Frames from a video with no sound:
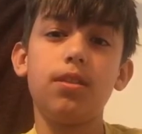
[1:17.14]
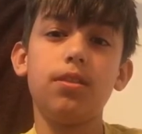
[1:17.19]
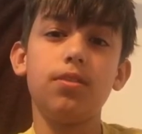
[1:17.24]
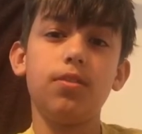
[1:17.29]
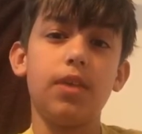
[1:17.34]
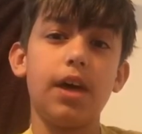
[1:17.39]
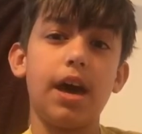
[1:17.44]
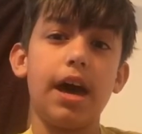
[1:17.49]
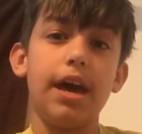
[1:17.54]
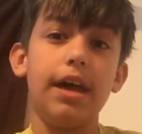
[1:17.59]

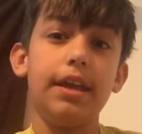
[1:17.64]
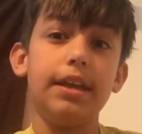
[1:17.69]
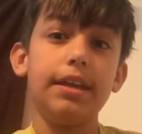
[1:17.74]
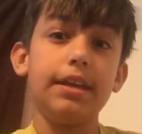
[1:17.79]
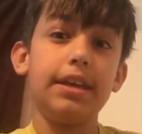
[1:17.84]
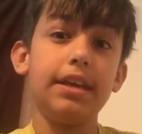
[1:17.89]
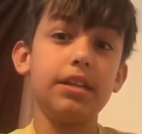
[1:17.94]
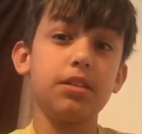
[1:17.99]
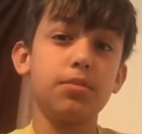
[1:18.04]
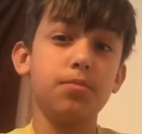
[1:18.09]
that
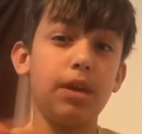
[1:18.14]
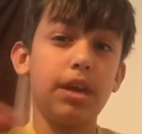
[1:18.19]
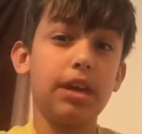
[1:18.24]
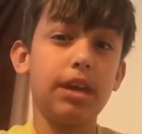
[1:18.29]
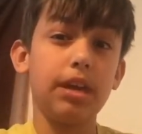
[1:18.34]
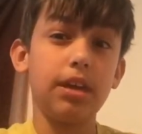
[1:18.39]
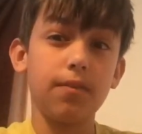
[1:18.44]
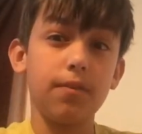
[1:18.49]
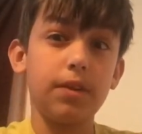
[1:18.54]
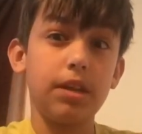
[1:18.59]
he's
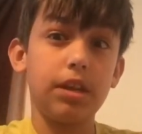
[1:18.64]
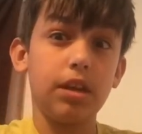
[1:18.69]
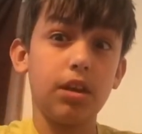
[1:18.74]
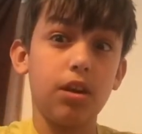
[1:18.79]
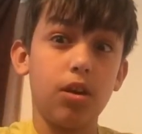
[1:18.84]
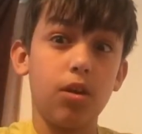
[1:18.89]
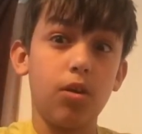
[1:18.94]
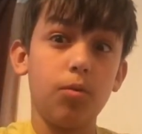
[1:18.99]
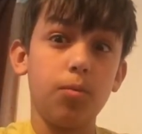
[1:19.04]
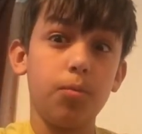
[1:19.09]
making a
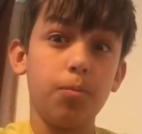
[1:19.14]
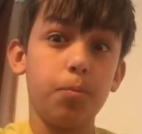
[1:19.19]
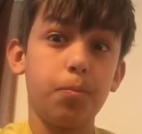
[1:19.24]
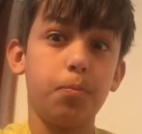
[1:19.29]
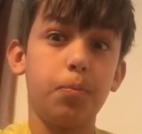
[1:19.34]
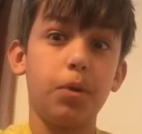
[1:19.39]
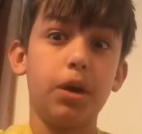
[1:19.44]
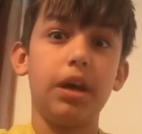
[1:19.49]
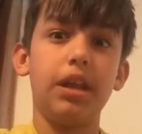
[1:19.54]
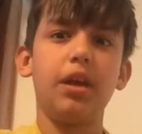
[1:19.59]
video
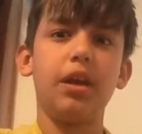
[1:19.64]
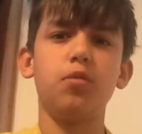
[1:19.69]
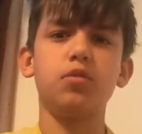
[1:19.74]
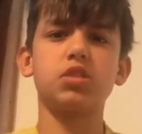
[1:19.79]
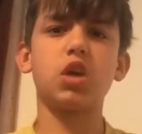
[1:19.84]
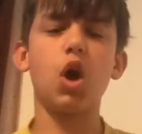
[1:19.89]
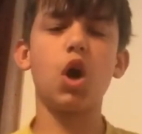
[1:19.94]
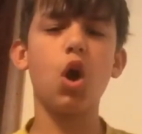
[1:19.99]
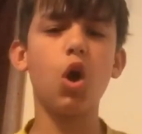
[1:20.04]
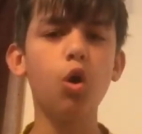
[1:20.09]
but it
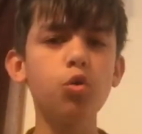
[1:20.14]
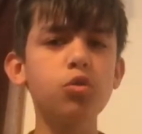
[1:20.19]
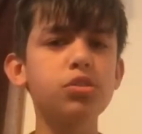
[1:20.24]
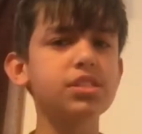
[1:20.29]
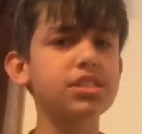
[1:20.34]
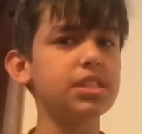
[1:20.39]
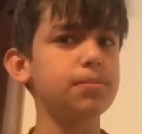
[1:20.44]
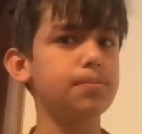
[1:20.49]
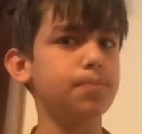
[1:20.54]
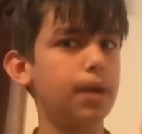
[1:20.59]
was
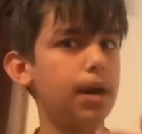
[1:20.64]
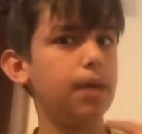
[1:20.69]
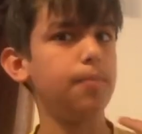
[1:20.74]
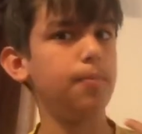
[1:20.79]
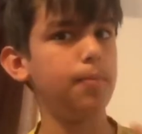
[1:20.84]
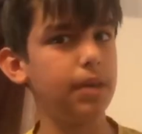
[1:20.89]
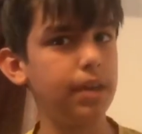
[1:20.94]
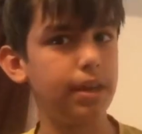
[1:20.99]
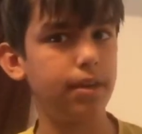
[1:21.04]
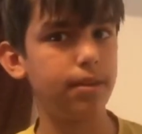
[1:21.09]
hosted by
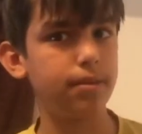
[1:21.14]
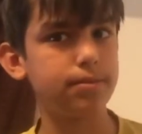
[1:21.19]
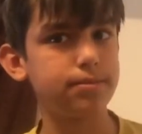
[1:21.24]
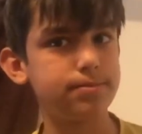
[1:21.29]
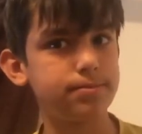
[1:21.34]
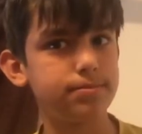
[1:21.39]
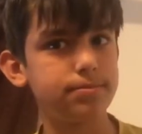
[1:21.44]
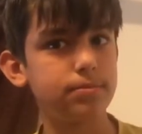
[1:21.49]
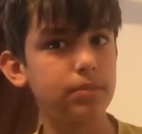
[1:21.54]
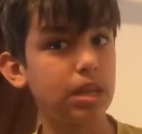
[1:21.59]
me.
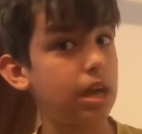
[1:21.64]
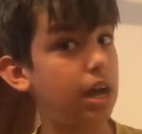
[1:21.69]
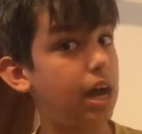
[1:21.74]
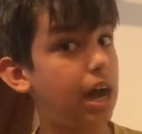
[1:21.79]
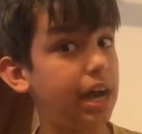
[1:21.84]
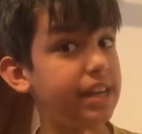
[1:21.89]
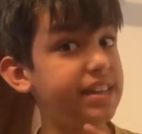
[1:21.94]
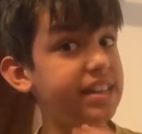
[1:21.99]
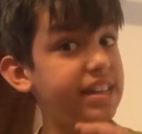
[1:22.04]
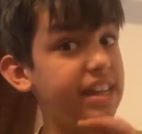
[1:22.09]

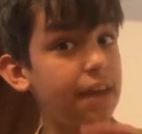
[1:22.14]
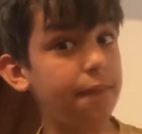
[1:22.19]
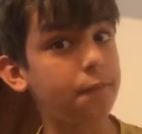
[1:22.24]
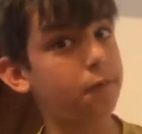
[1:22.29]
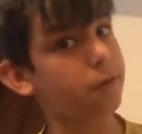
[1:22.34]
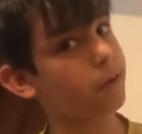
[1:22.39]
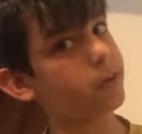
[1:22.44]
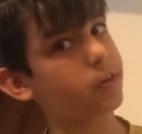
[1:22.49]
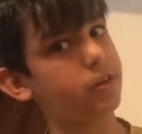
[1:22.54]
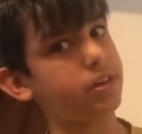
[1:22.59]
I
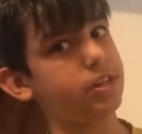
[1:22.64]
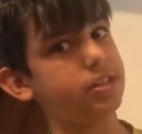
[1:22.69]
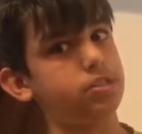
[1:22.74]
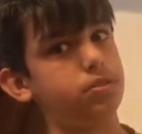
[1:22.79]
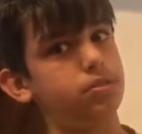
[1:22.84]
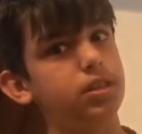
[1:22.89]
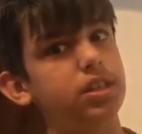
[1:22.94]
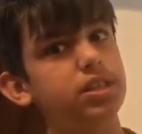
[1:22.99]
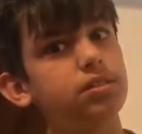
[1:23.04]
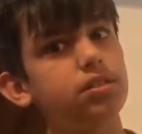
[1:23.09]
never agreed
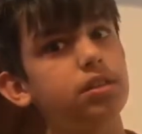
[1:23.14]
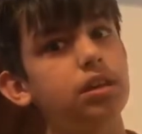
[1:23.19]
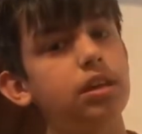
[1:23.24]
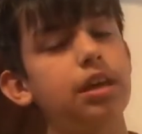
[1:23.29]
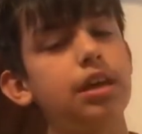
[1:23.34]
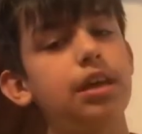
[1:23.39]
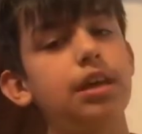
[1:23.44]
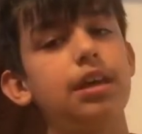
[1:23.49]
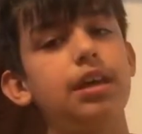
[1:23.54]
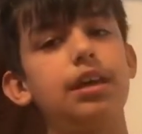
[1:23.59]
to it.
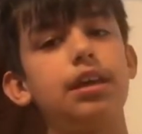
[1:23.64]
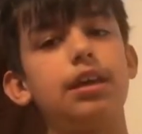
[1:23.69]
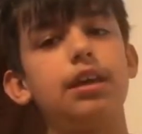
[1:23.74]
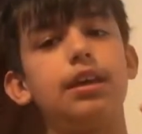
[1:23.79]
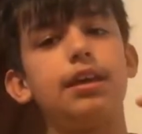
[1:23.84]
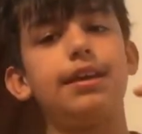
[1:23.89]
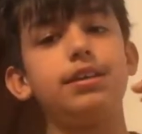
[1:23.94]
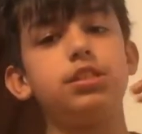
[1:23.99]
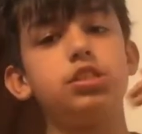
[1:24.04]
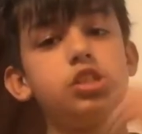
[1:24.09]

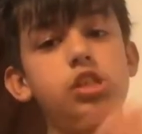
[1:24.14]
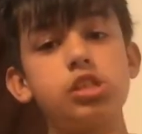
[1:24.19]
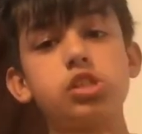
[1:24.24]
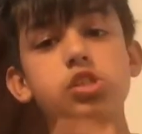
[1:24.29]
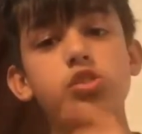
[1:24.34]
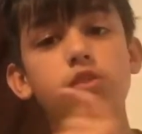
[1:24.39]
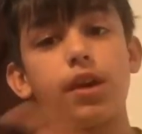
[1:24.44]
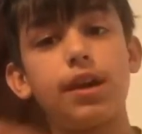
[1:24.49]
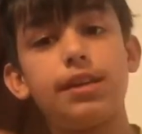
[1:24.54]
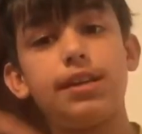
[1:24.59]
He
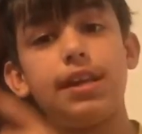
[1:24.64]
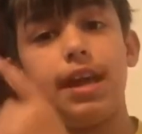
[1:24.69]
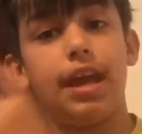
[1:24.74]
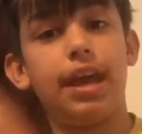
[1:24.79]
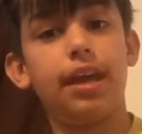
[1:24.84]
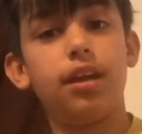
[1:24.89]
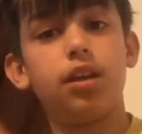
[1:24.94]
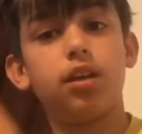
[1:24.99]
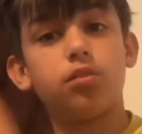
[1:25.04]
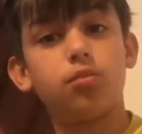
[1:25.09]
just tried to
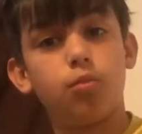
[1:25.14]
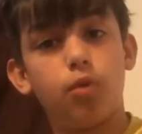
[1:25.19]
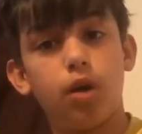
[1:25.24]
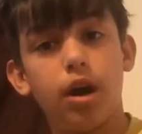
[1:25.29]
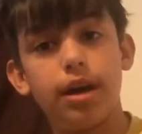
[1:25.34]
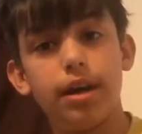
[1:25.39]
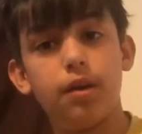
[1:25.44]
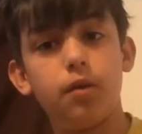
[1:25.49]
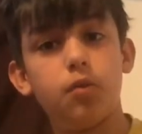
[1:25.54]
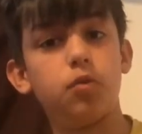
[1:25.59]
hate on
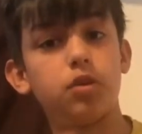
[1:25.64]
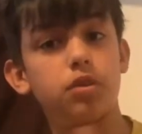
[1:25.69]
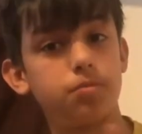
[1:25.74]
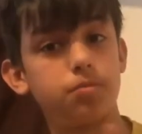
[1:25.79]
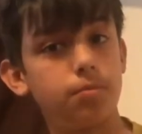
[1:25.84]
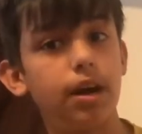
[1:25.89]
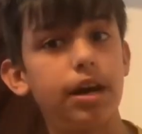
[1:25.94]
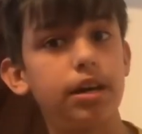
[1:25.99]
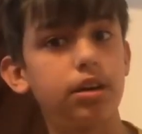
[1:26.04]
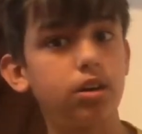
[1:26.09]
Wyatt with
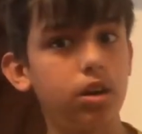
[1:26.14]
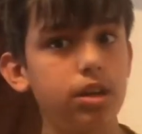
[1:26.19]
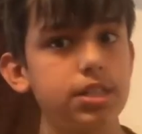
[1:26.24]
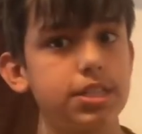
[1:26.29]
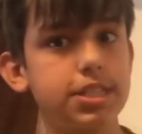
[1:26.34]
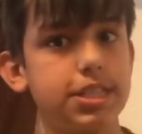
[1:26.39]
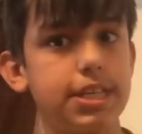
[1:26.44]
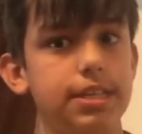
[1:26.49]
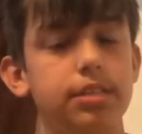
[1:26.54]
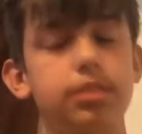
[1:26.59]
my
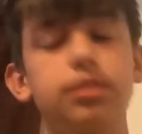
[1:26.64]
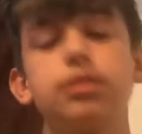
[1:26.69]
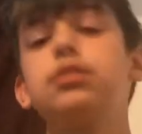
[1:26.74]
content.